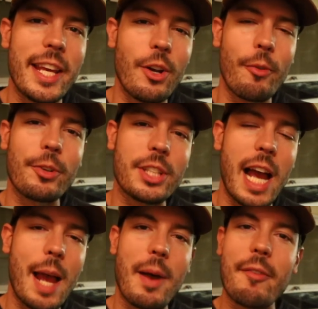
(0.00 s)
and over
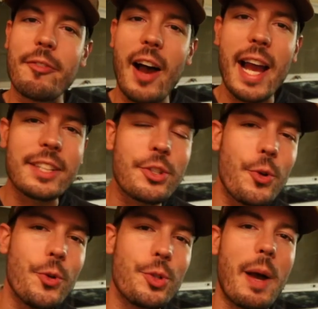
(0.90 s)
time I've
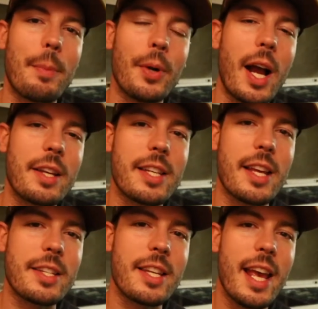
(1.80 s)
fine-tuned my
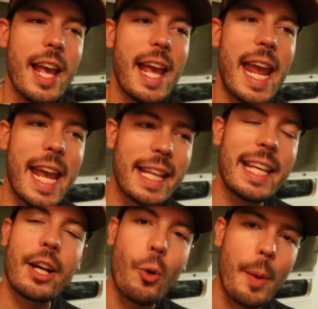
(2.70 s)
process and
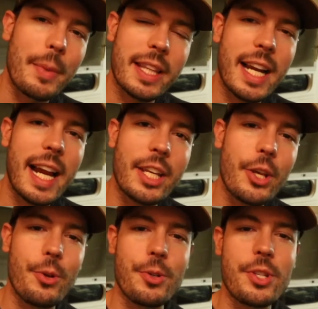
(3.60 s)
the equipment that I
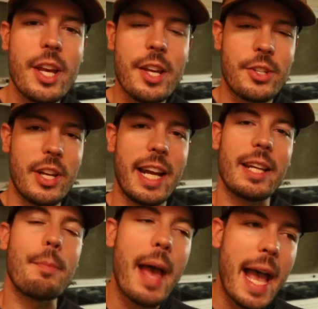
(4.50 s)
use so that I
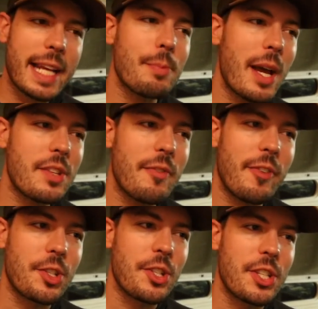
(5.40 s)
can maximize
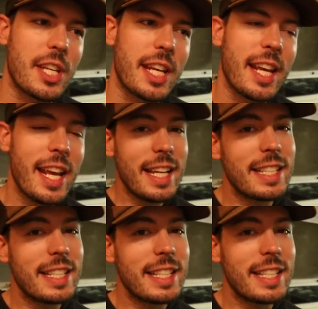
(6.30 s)
efficiency,